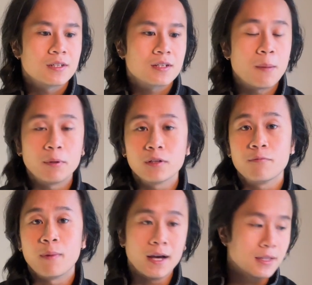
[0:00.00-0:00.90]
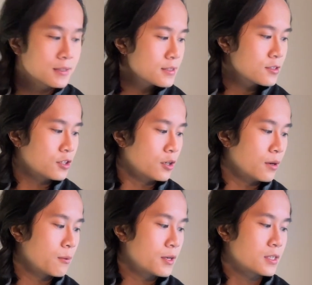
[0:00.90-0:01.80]
couple of months. I
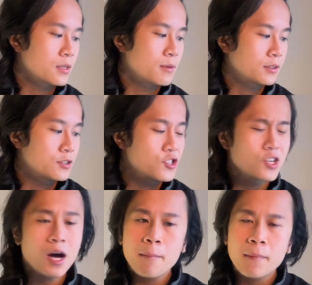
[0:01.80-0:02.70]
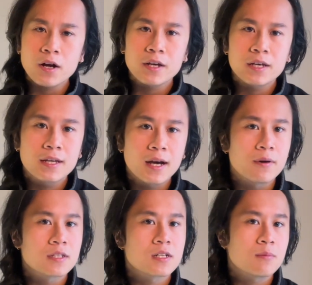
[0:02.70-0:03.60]
want to talk about the job market. I
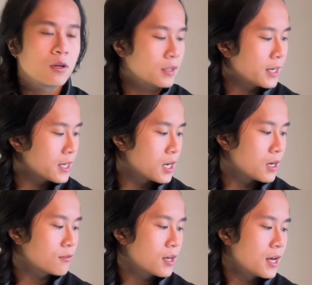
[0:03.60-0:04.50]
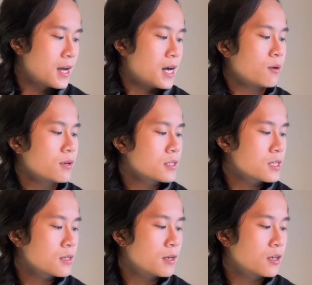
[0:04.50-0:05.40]
want to talk about layoff. I want to
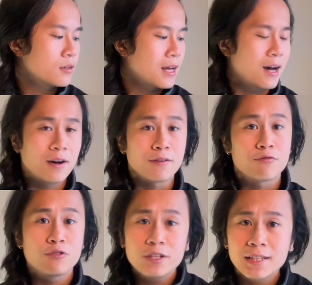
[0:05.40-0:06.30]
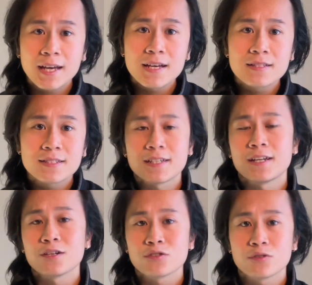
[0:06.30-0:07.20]
talk about how I freelanced and
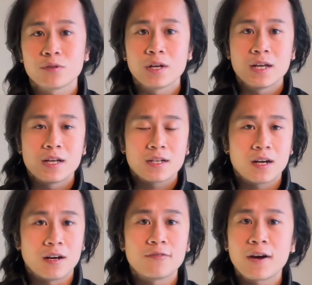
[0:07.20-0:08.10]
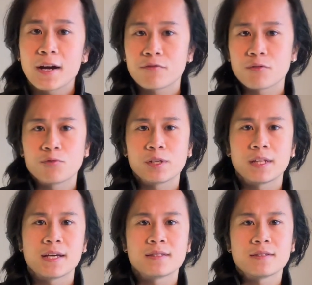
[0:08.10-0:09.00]
also got fired from
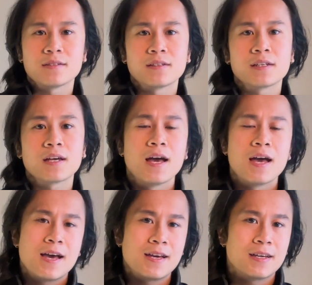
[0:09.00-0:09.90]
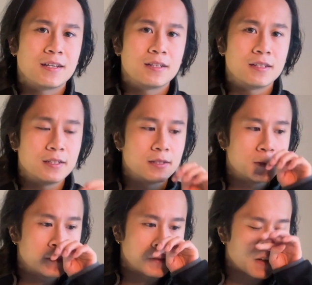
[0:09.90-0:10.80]
freelancing. And
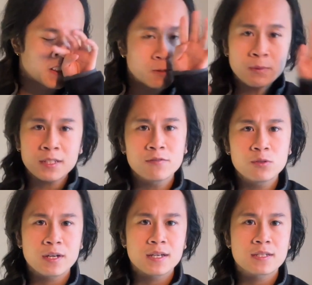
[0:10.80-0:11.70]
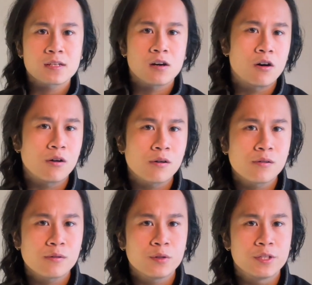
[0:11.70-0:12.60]
I just want to give you guys
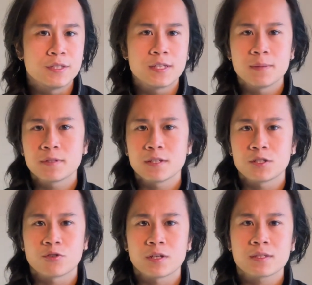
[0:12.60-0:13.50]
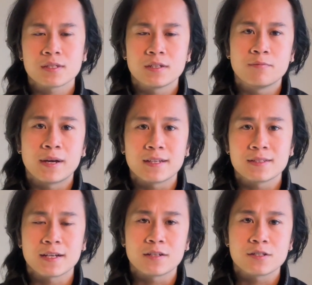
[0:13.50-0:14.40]
all the tips and tricks of my
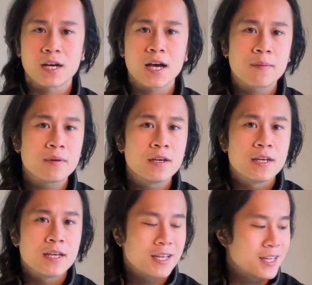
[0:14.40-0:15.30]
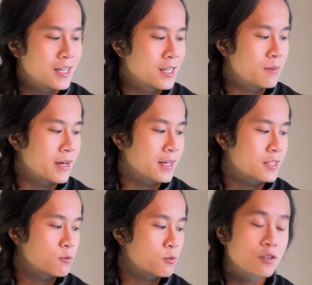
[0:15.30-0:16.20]
entire time and my
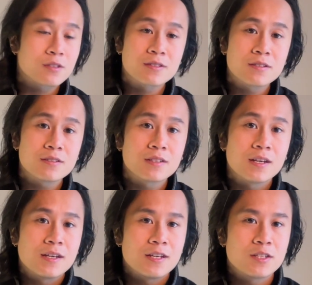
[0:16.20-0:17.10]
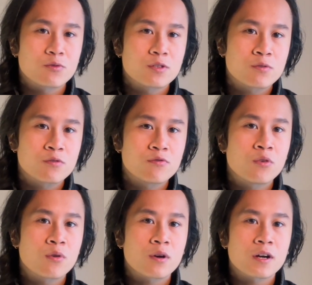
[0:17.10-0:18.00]
experiences in
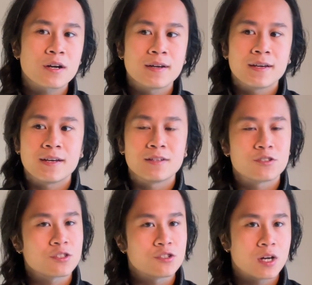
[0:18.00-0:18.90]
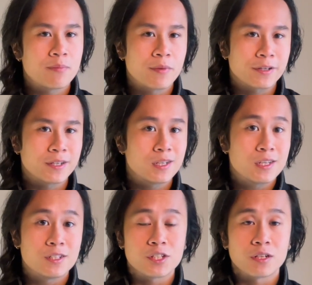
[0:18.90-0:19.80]
2024 and just the job market
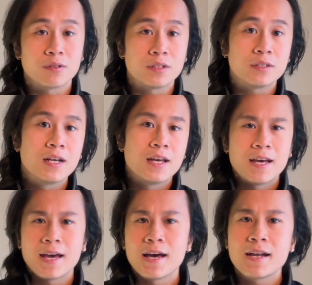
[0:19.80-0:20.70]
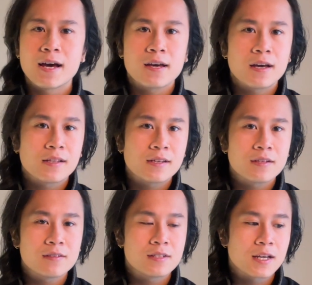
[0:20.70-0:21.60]
in general. And at the end
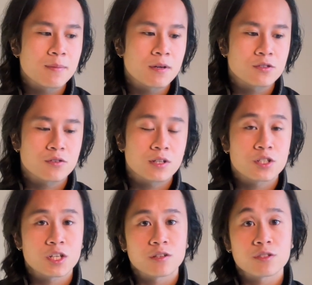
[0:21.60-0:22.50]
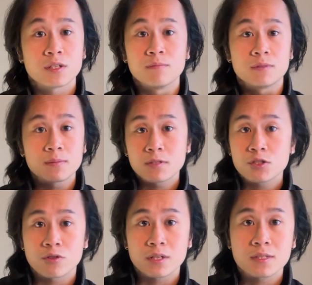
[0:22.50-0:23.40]
of the day, I'm also going to share some tips and
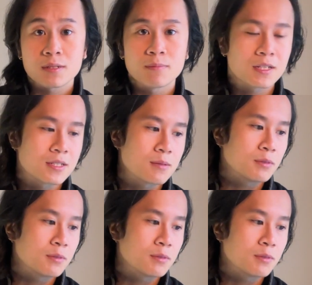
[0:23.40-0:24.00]
tricks because I